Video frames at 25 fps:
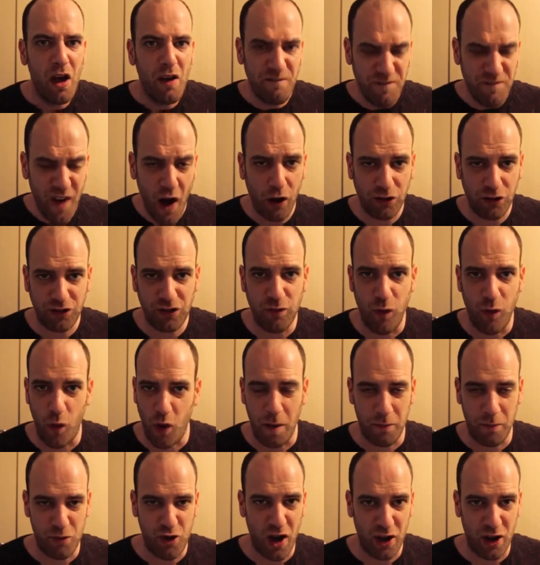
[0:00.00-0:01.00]
First of
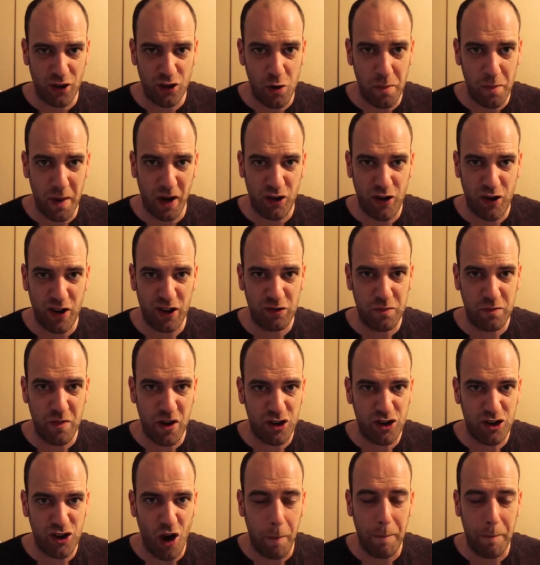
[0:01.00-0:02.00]
all, I'm trying to do my
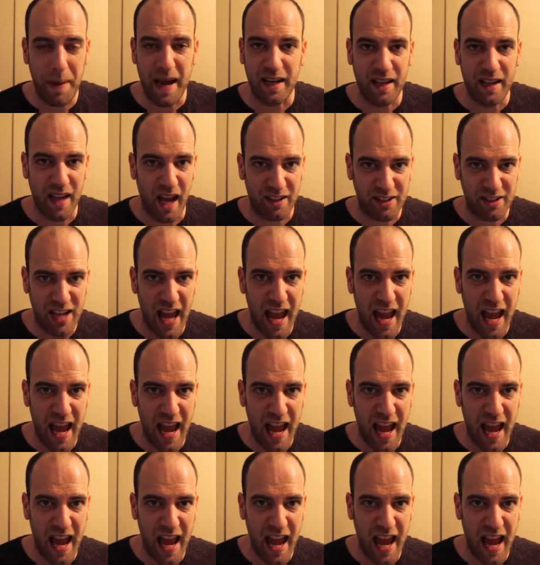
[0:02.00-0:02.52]
Christmas shopping and I